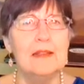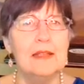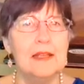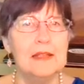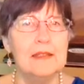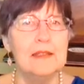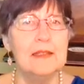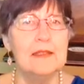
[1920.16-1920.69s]

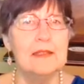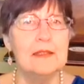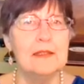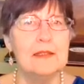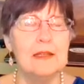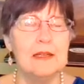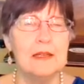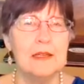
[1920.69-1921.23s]
they
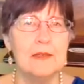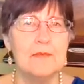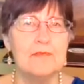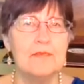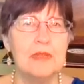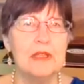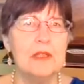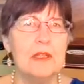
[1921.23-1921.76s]
did
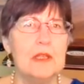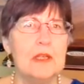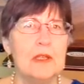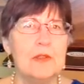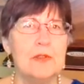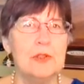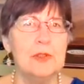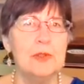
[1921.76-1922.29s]

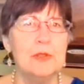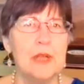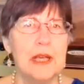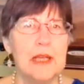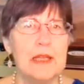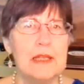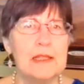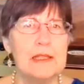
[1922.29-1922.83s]
2
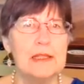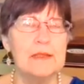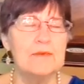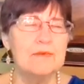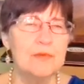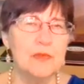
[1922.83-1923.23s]
days,